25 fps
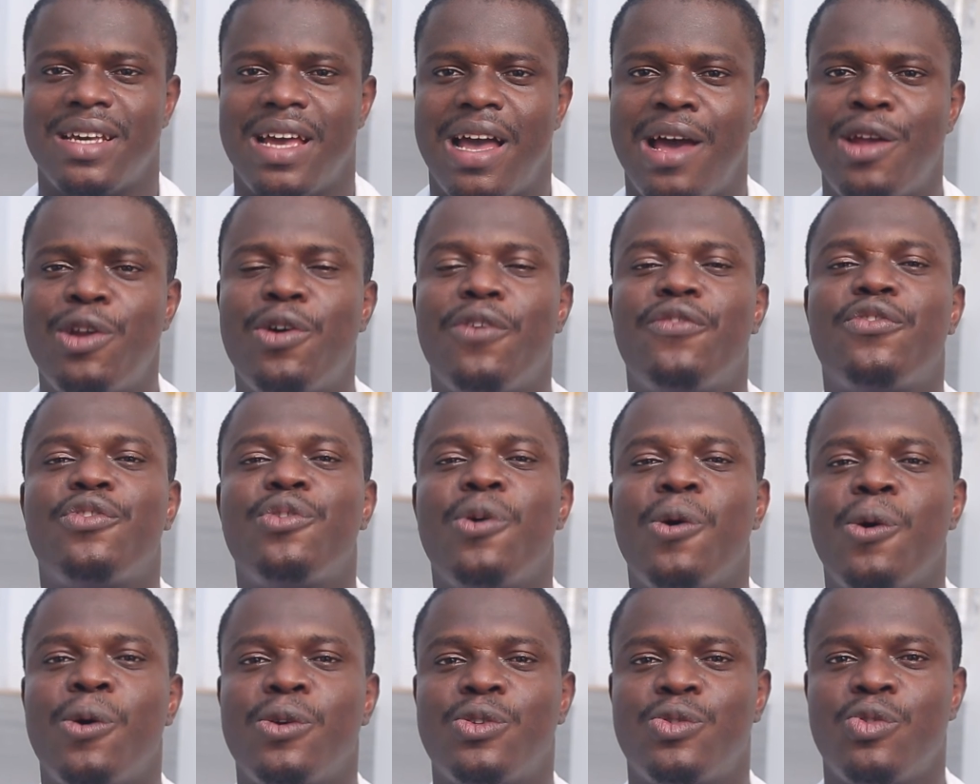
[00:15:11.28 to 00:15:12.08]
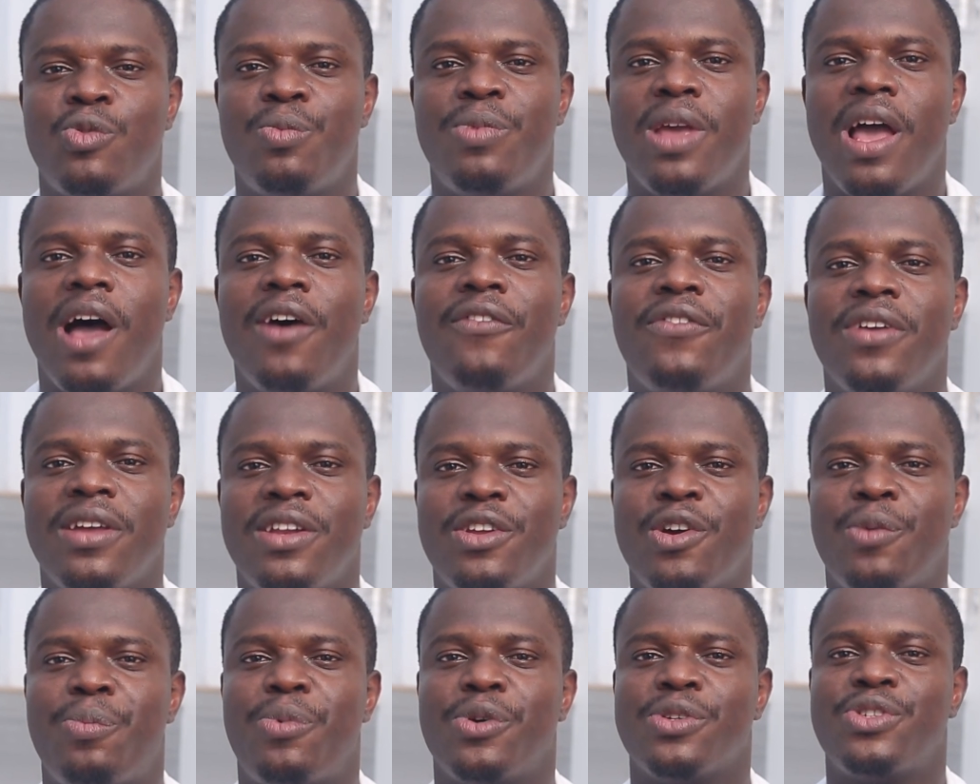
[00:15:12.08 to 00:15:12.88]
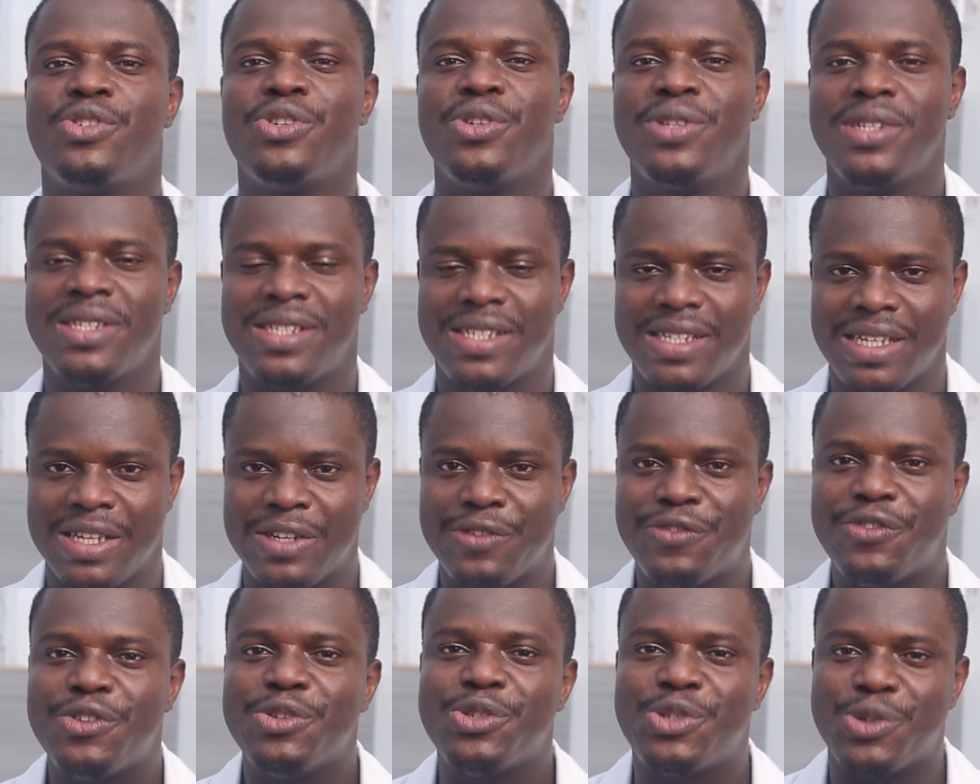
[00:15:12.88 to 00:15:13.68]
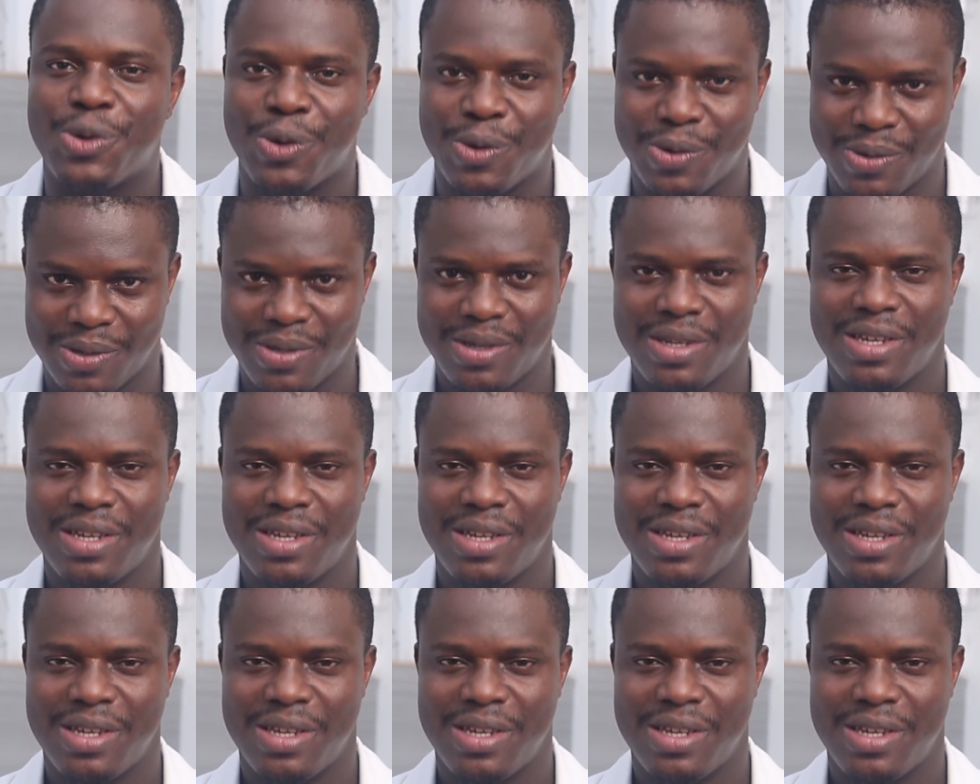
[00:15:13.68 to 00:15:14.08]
and of those who will be having the opportunity in future